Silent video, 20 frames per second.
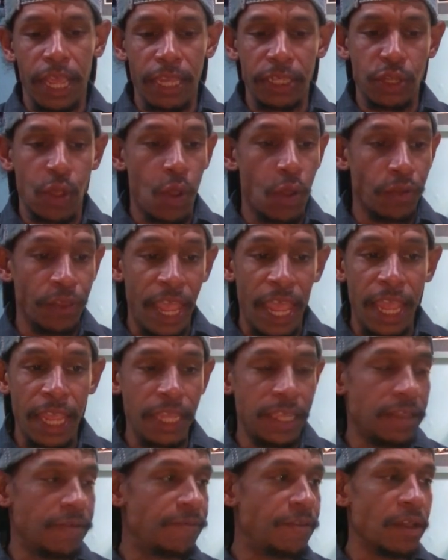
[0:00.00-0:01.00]
legs all day,
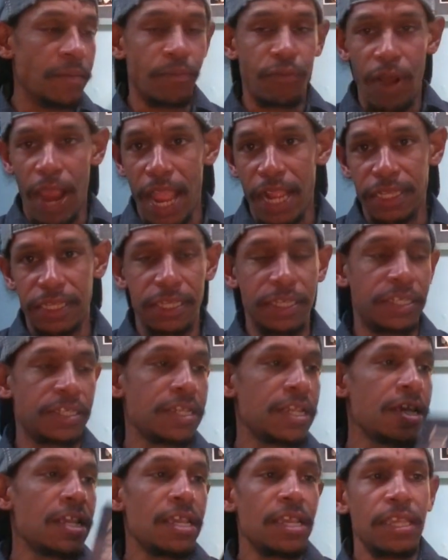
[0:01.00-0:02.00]
you've done practice,
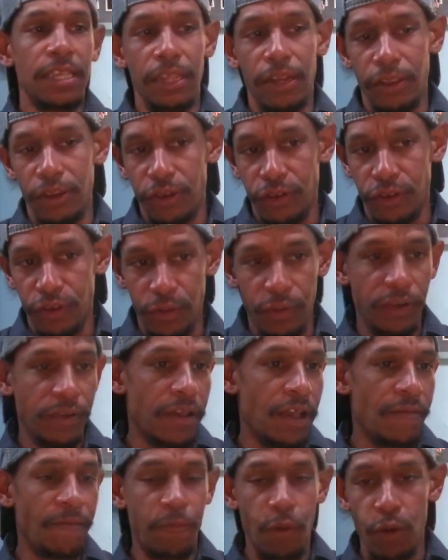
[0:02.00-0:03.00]
you know, you're doing
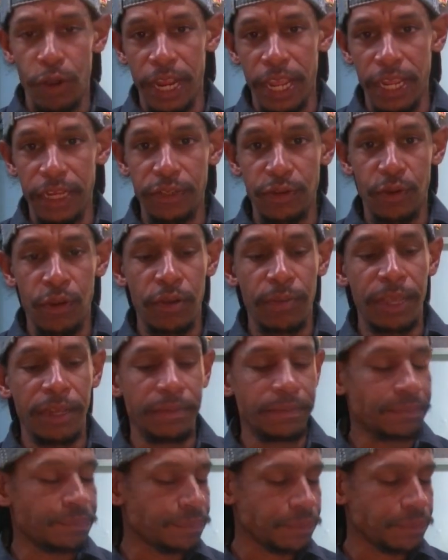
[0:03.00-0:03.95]
a four day tournament,